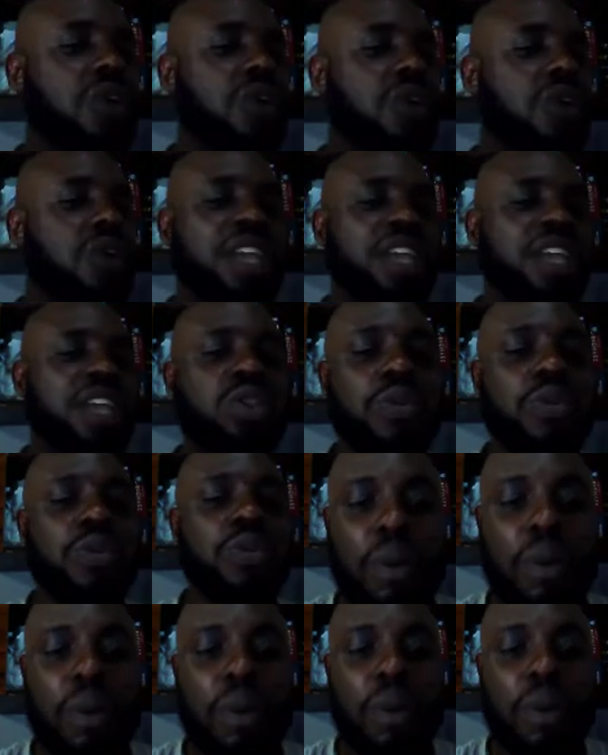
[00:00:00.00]
work from 8 to
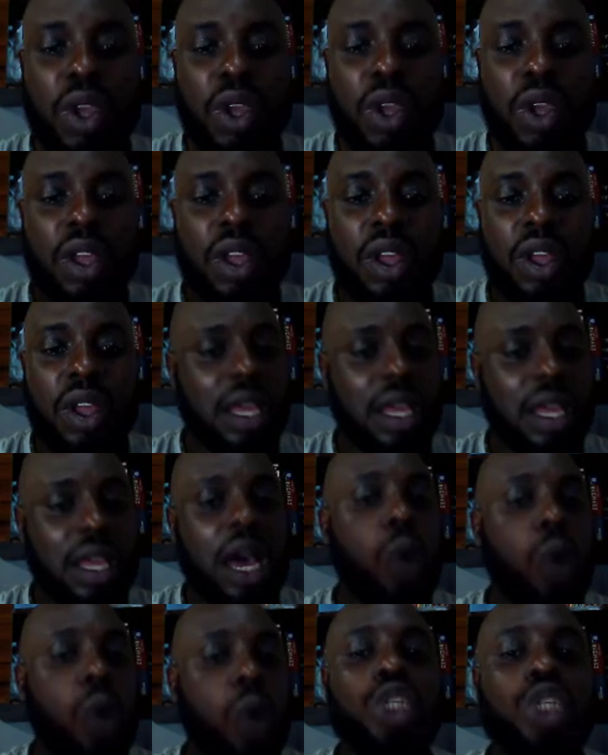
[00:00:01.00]
4.
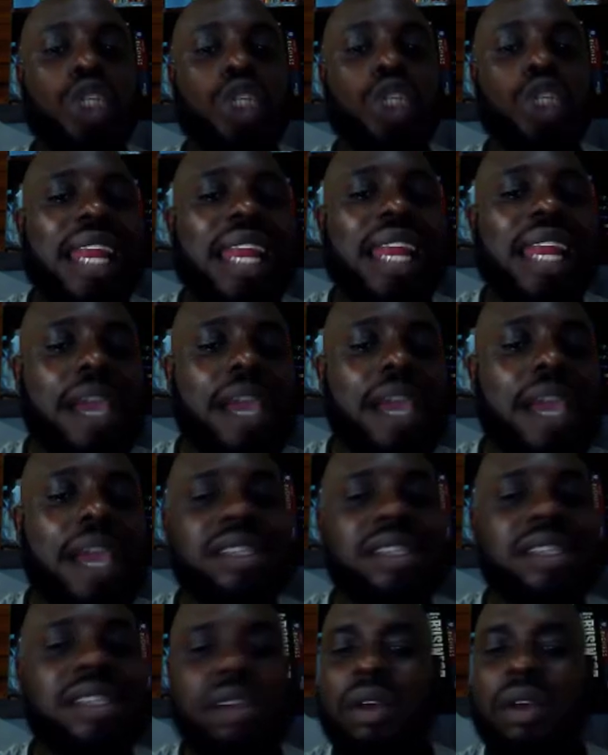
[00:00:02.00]
Withdrawal
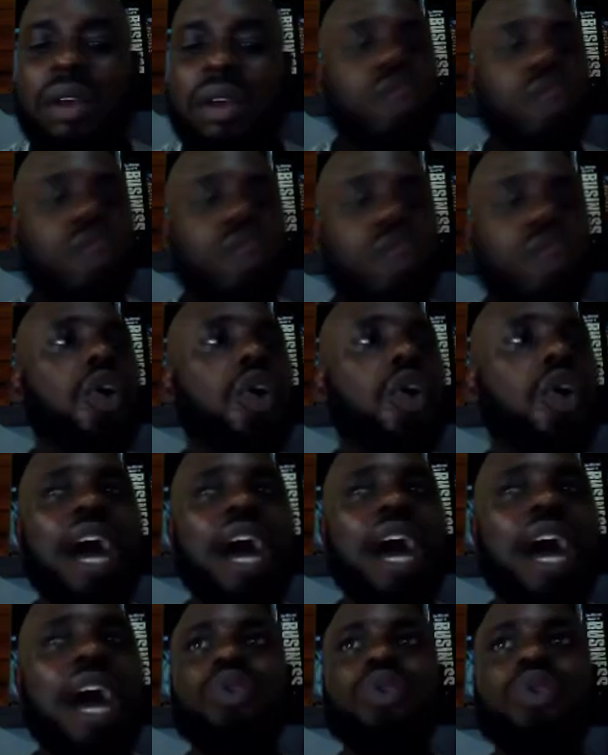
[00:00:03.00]
limits,
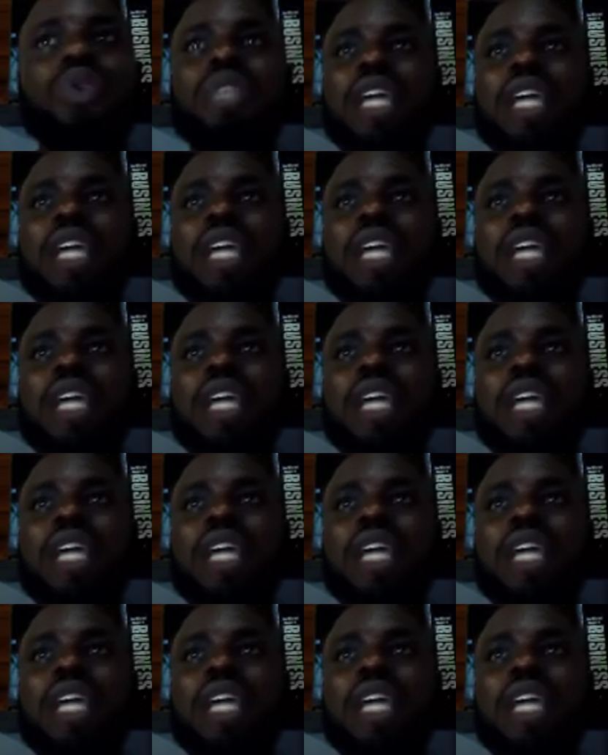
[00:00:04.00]
you have to